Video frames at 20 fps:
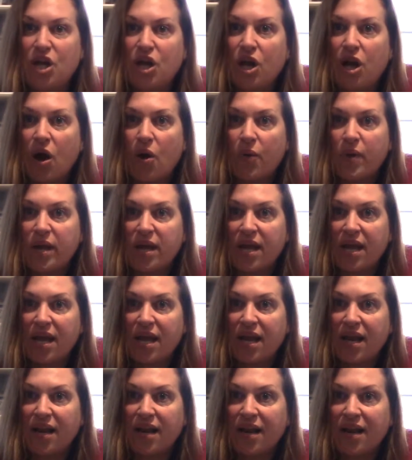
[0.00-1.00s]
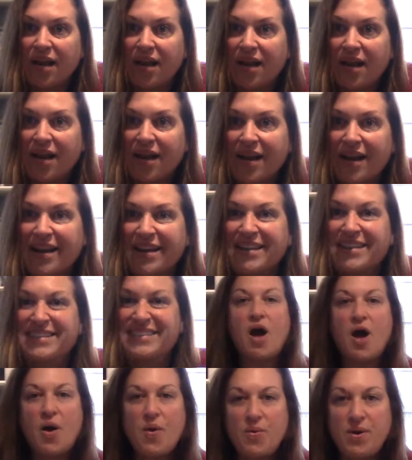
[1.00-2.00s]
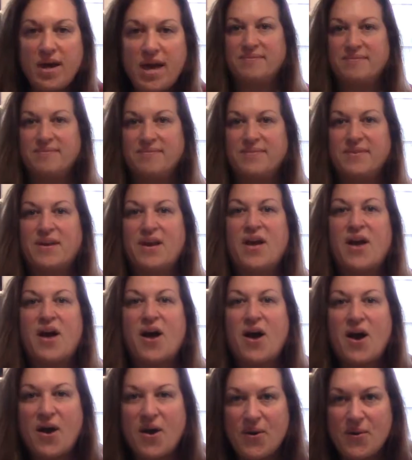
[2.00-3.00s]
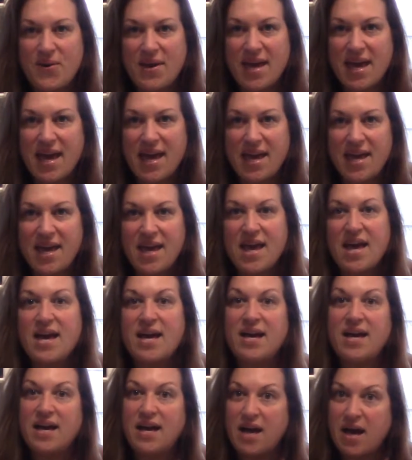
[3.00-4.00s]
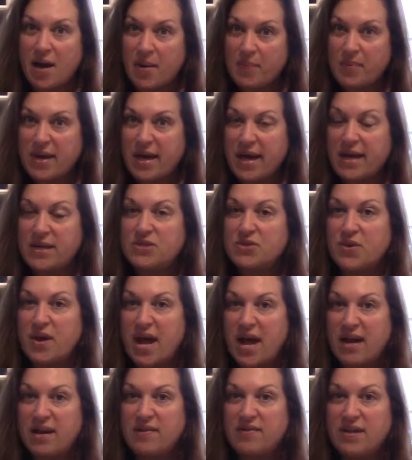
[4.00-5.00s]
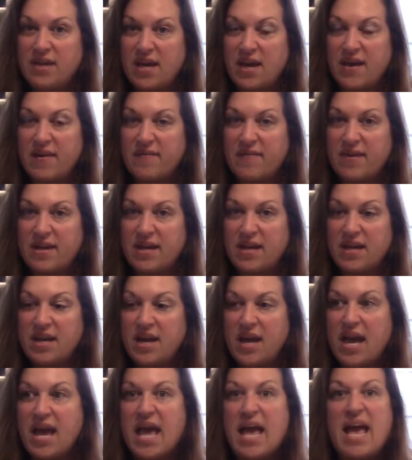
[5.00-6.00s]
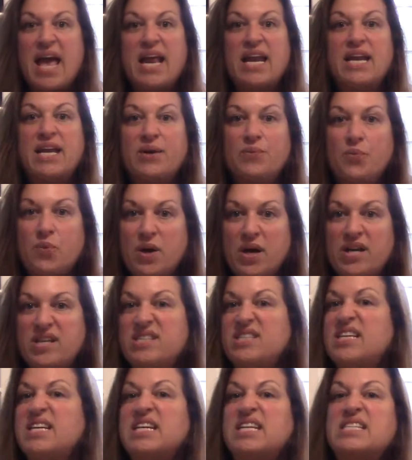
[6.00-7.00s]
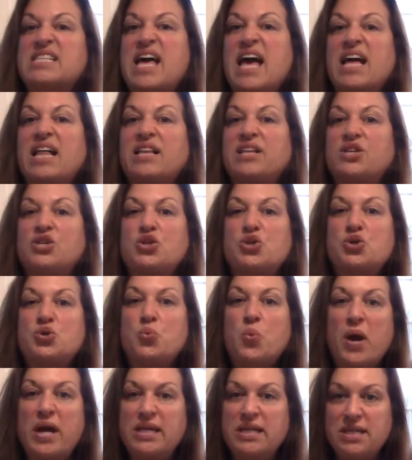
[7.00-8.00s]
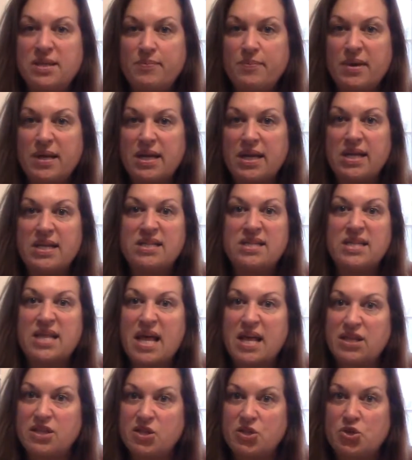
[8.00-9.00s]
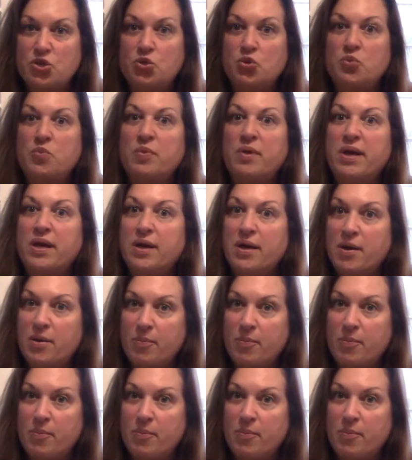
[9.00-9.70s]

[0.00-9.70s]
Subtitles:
Going in. Okay. Okay, cupcakes are out of the oven, and it was exactly 20 minutes that the toothpick